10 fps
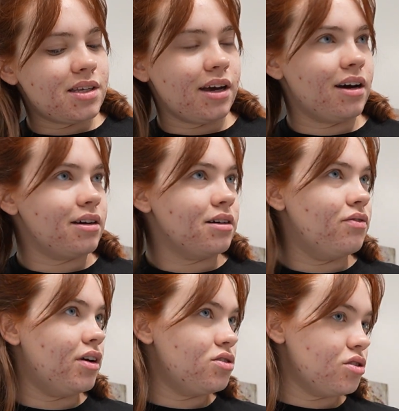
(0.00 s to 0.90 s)
say
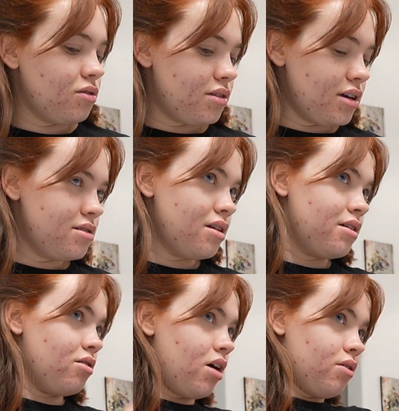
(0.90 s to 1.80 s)
unconventional things that
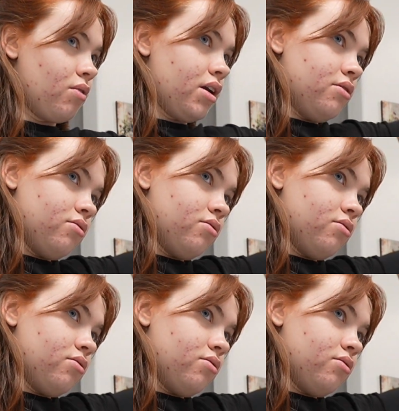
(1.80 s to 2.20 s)
they're not ready